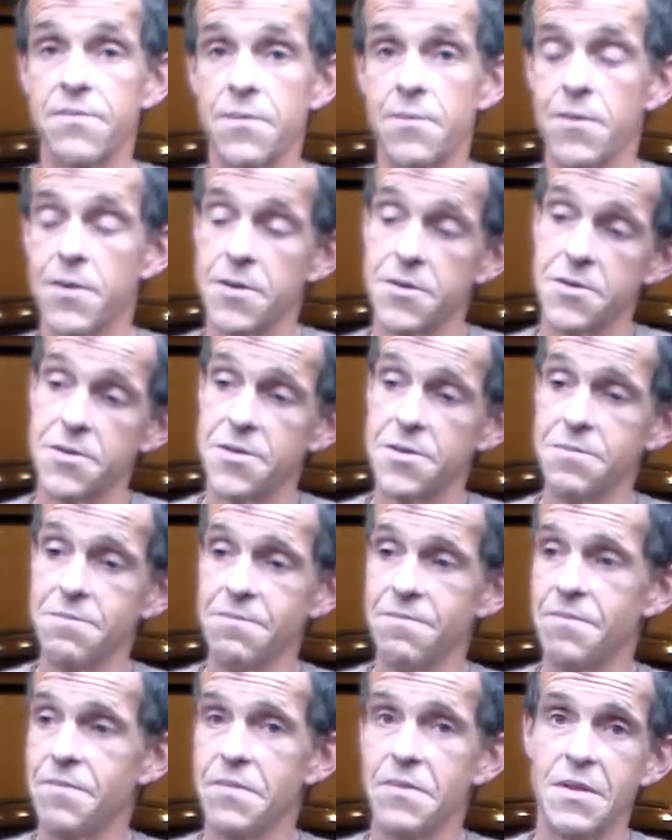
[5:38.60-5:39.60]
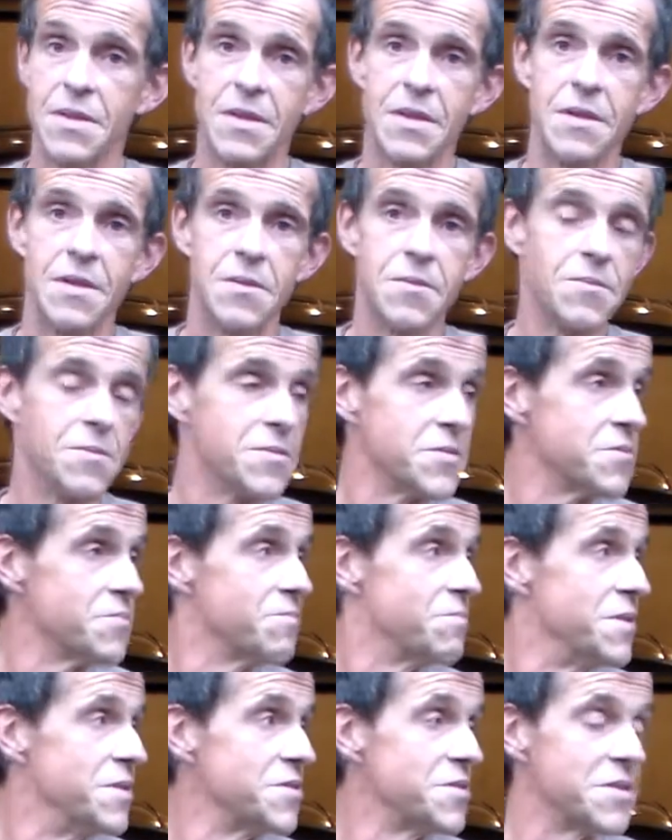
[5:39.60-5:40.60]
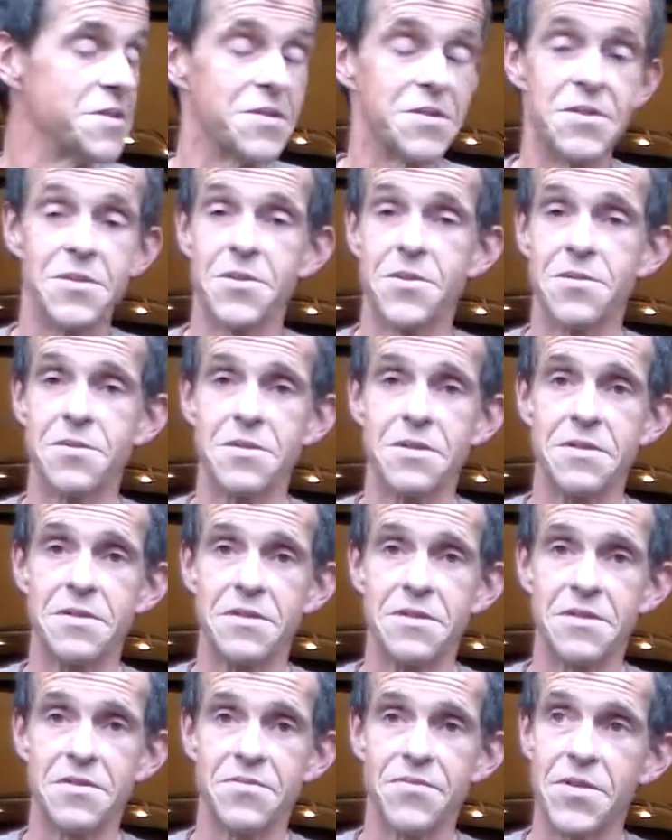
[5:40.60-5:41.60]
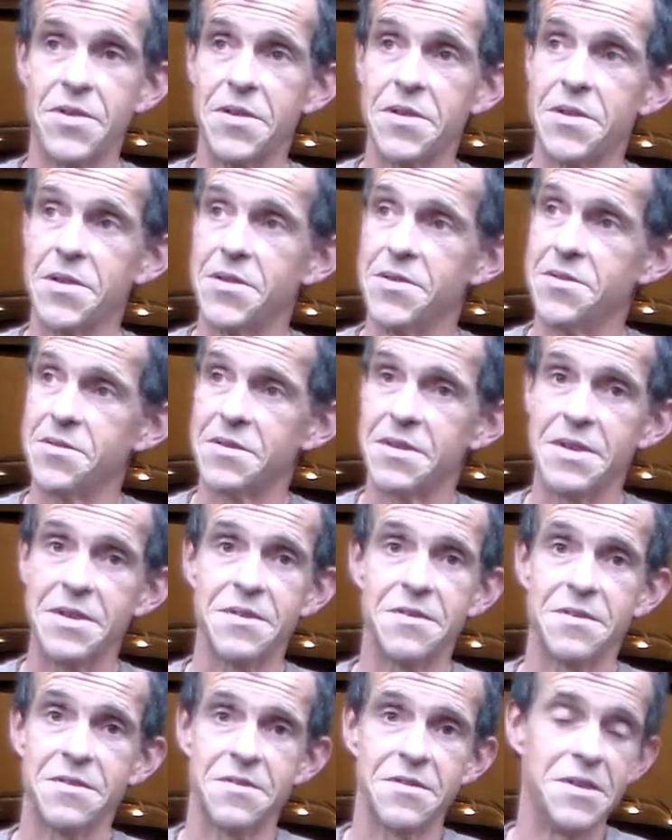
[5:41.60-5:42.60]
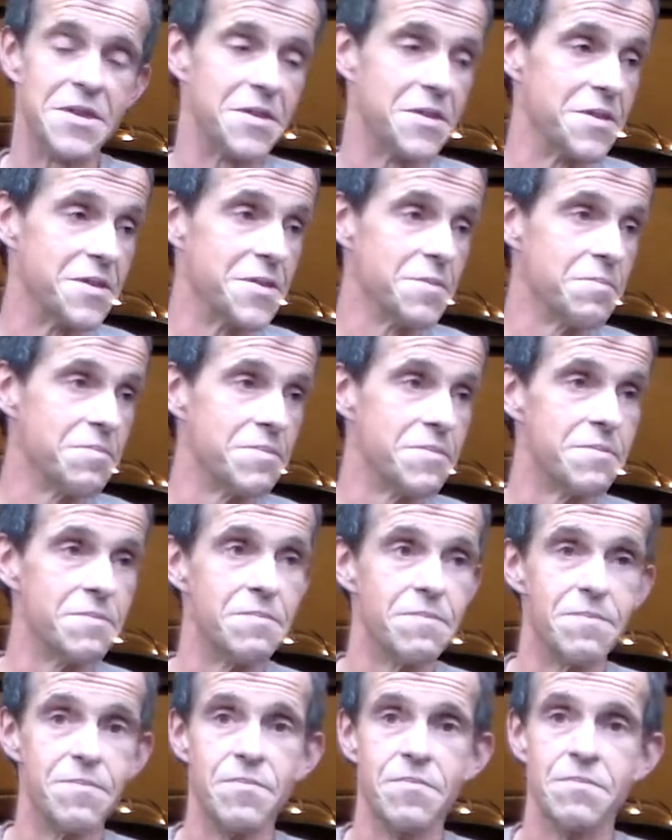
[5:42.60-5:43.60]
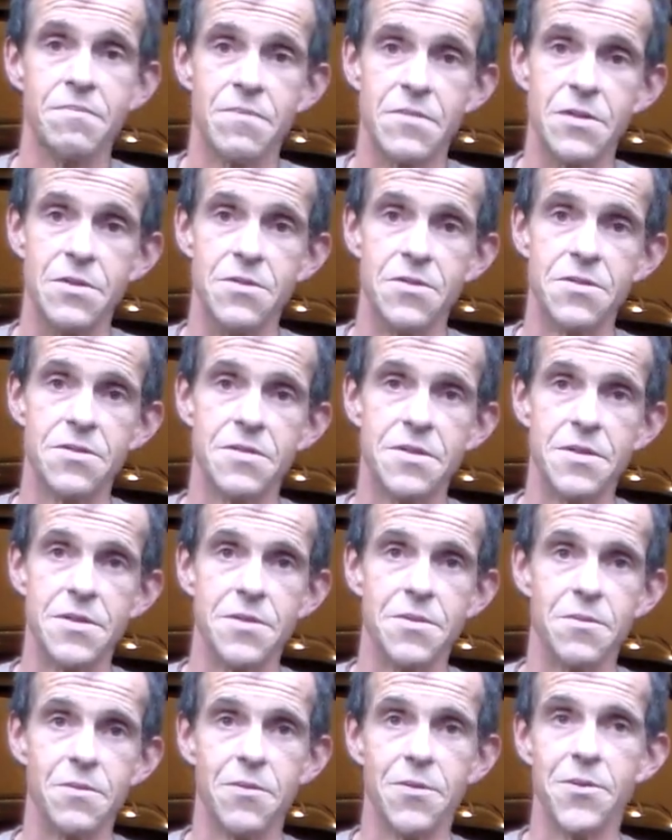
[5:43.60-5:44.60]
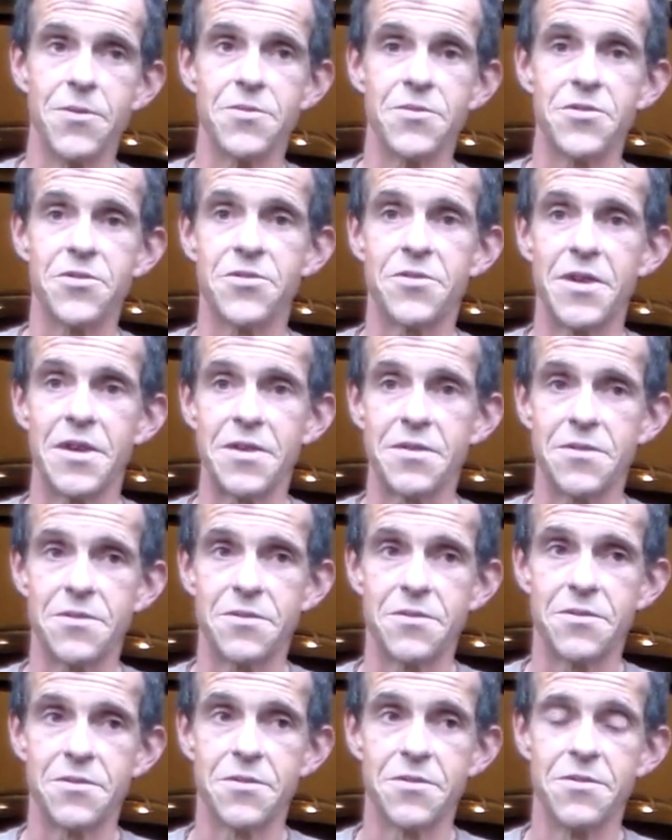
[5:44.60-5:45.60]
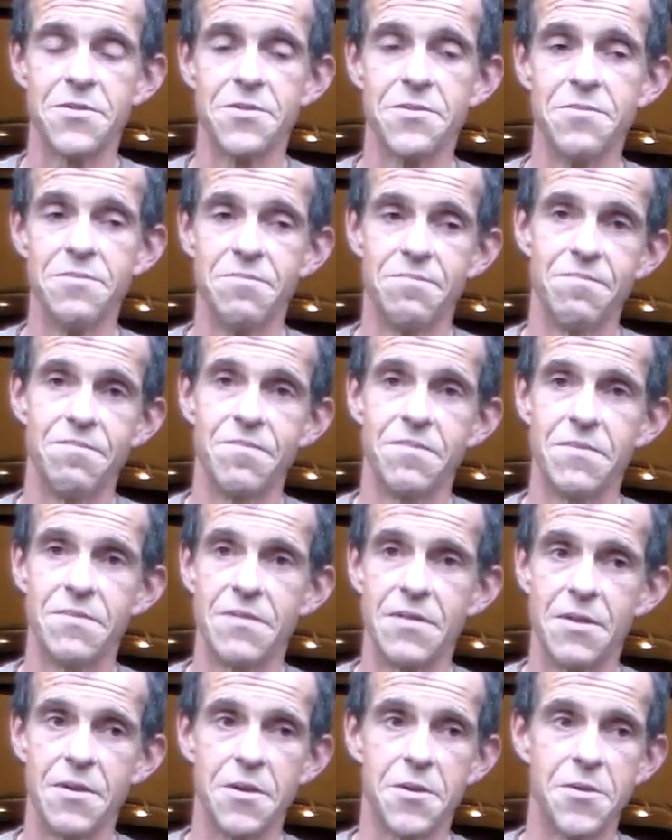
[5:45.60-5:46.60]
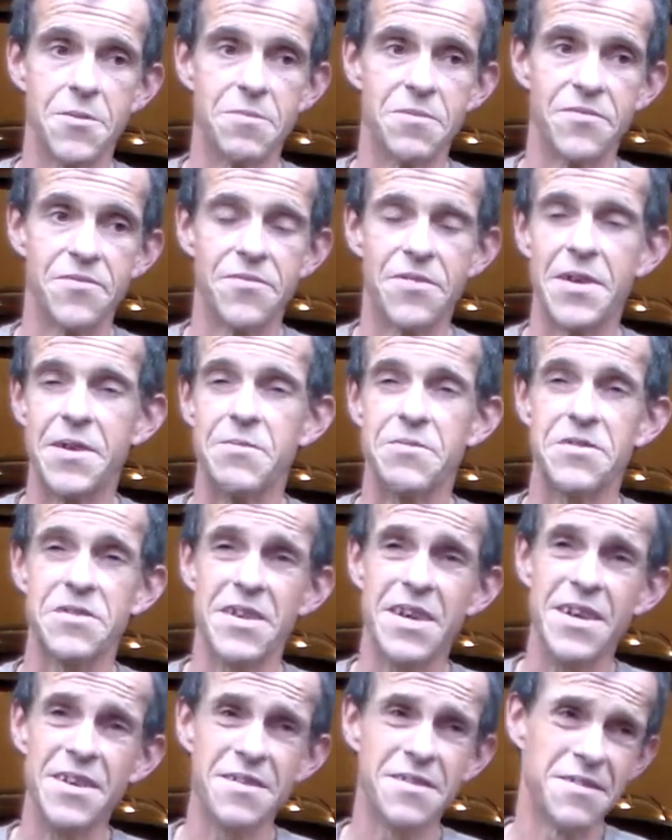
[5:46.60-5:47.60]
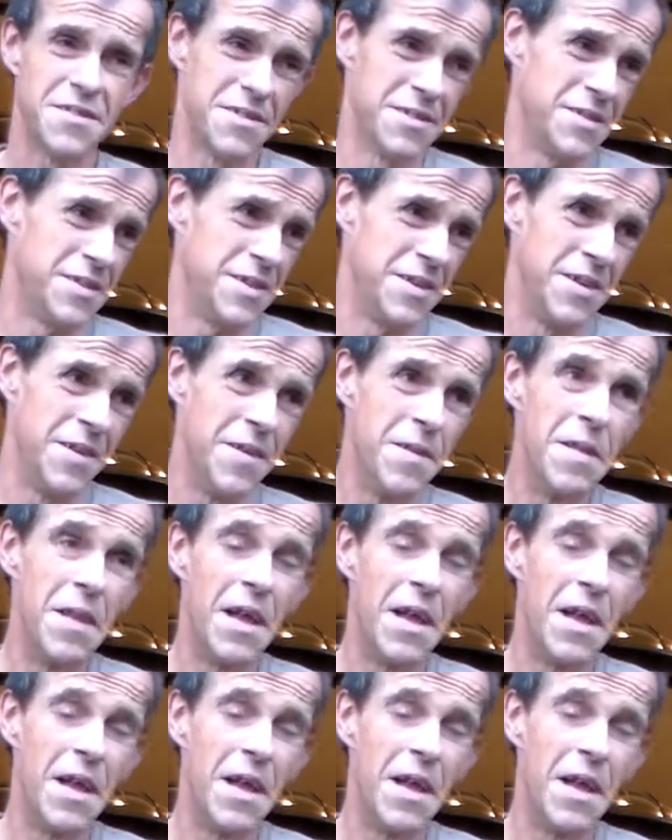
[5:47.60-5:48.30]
for watching. What you basically learned in this video is how to set up, use the oil extractor tool, the Harbor Freight, which actually